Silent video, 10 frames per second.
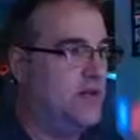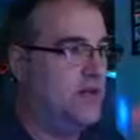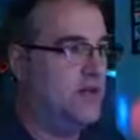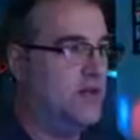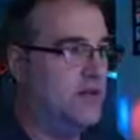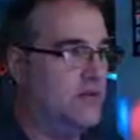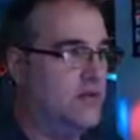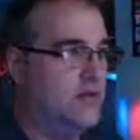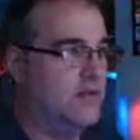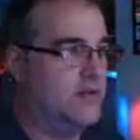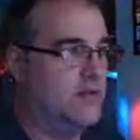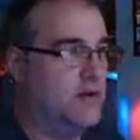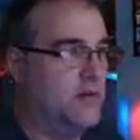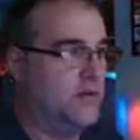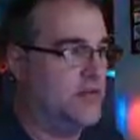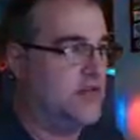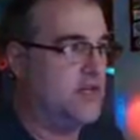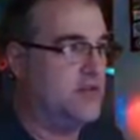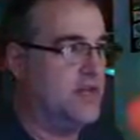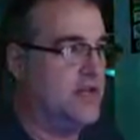you know, you have a certain number of
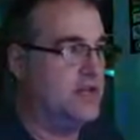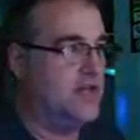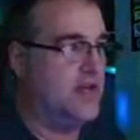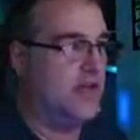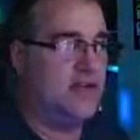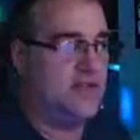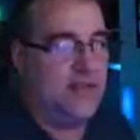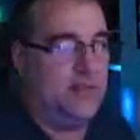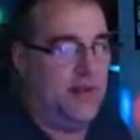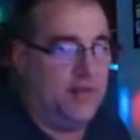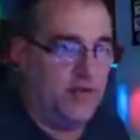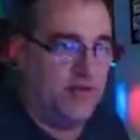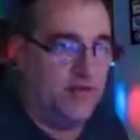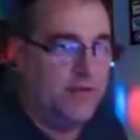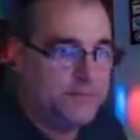continues and that's it. I can just keep playing forever.